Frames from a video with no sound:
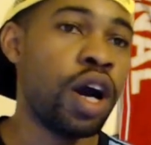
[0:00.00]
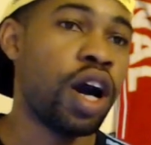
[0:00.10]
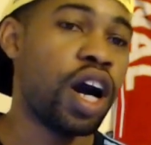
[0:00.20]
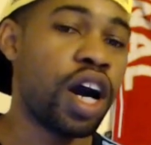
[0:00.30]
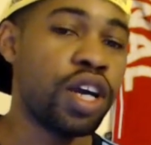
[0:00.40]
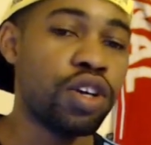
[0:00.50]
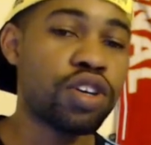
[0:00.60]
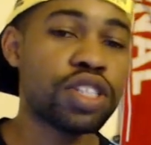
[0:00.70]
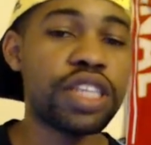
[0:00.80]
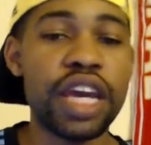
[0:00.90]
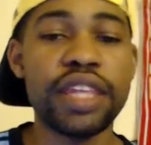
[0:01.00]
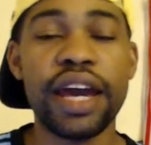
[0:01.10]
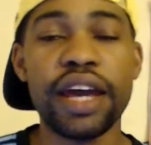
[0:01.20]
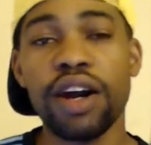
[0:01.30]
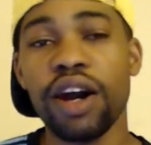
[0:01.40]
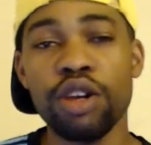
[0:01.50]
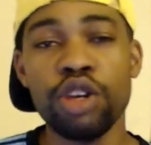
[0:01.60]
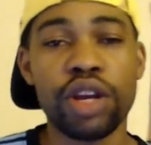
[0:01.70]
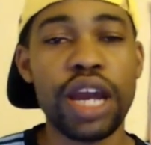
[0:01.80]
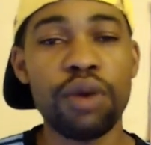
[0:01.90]
Uh, you could say that uh,
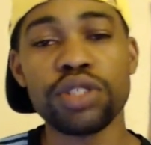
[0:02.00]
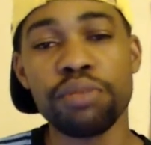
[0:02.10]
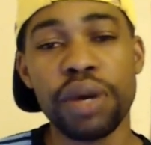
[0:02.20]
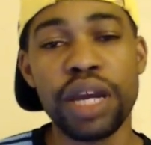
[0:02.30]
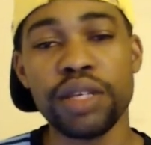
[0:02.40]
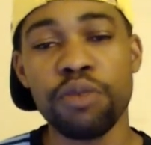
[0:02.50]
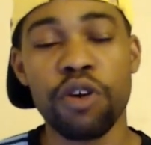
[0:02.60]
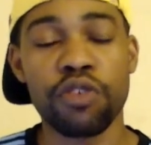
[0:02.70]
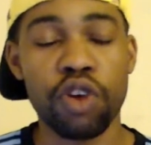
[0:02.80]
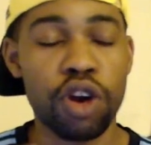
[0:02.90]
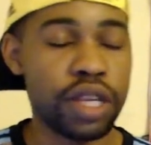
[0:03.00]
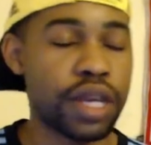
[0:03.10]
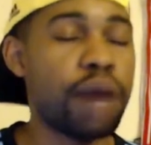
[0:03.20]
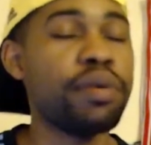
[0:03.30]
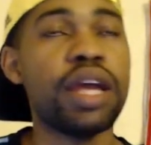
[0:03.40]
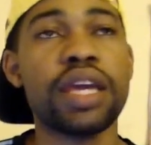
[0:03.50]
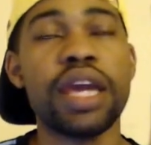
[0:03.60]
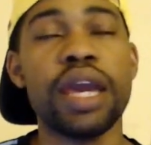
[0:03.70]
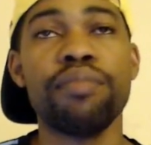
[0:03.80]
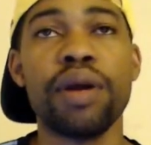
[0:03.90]
Uruguay was a better team overall. They dominated the
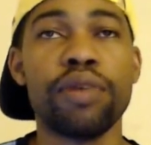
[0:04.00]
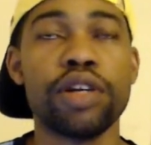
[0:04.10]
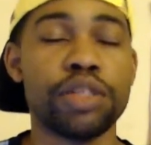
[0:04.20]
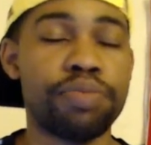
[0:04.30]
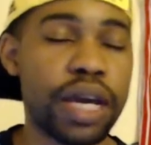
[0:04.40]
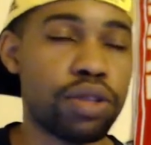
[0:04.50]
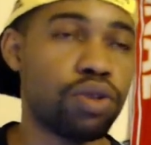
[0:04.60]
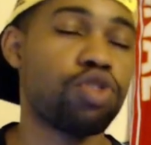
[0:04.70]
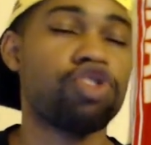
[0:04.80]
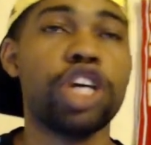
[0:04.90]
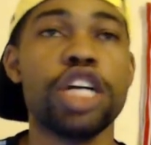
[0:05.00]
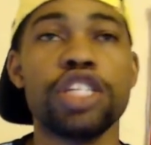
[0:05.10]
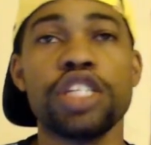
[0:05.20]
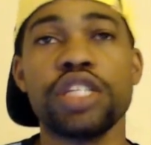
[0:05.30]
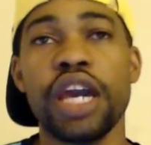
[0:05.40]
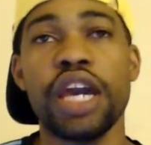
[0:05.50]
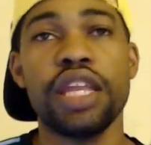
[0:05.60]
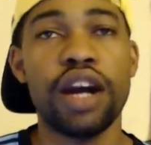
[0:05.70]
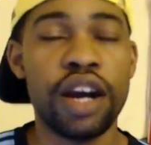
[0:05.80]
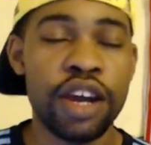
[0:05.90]
game, man. But Japan took those chances and
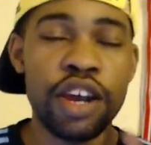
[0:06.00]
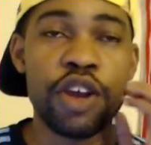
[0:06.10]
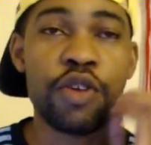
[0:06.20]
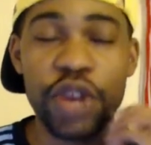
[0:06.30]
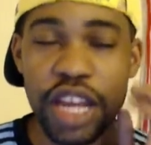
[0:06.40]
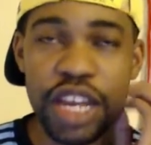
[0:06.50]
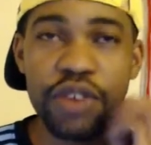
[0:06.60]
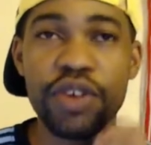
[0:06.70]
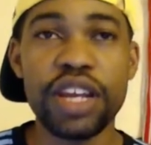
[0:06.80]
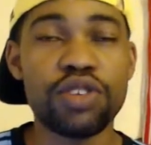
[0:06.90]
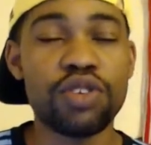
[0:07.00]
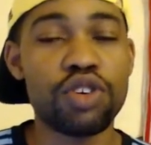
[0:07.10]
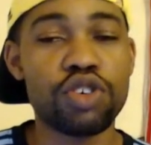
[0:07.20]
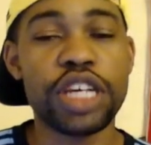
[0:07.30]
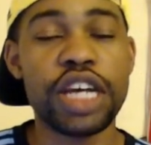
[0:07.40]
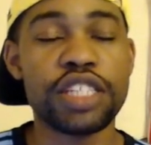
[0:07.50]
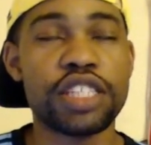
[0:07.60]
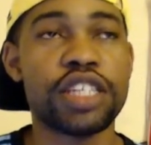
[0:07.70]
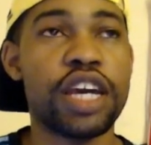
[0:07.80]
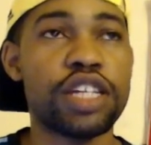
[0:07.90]
uh, really, really took those chances and